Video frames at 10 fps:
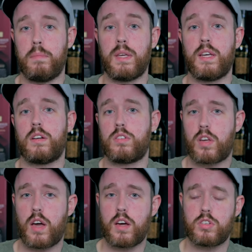beginner
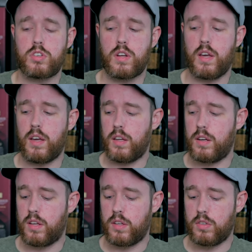scotch
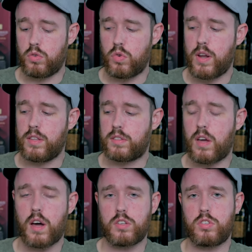and a great
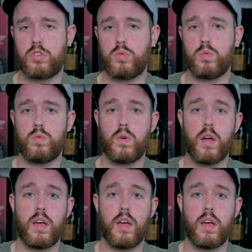scotch to